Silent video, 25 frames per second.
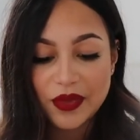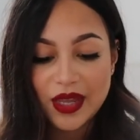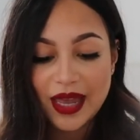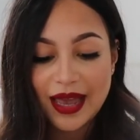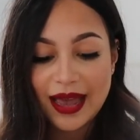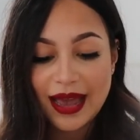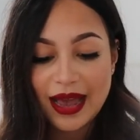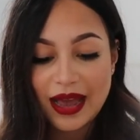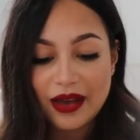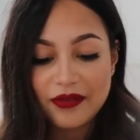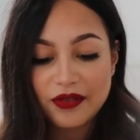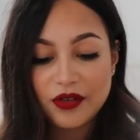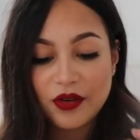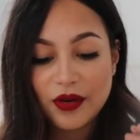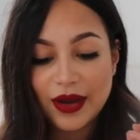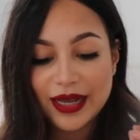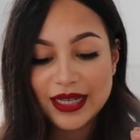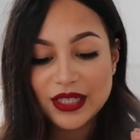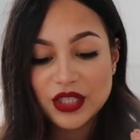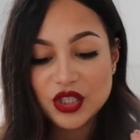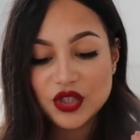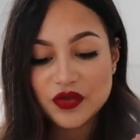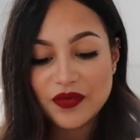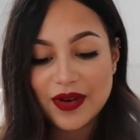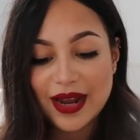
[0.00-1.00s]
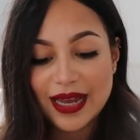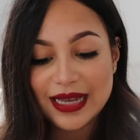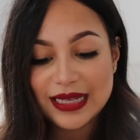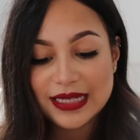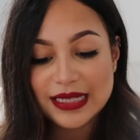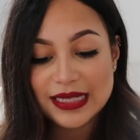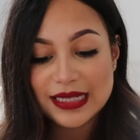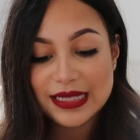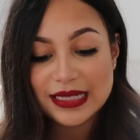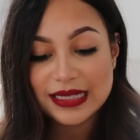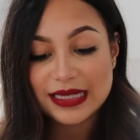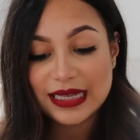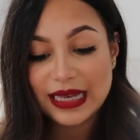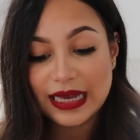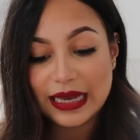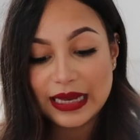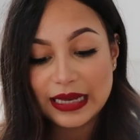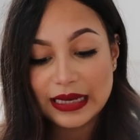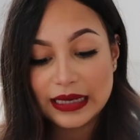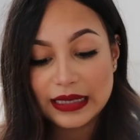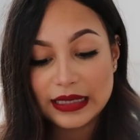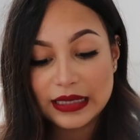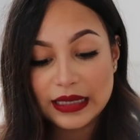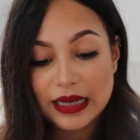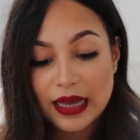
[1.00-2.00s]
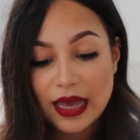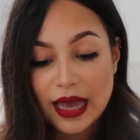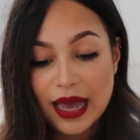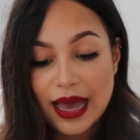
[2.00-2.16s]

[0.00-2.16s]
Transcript: I have quite dry skin,